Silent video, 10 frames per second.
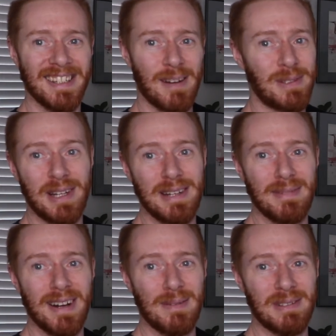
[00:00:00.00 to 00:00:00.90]
I'm training
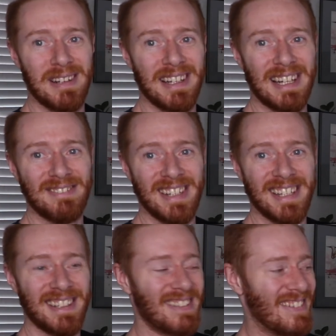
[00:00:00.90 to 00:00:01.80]
my arms right now, mate,
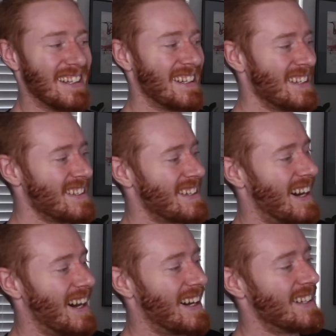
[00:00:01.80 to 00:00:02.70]
you know what I
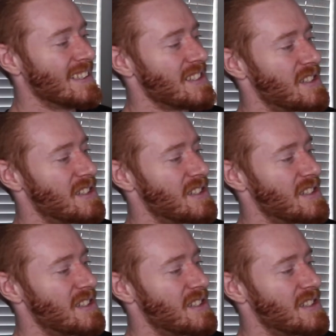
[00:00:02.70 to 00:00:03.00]
mean?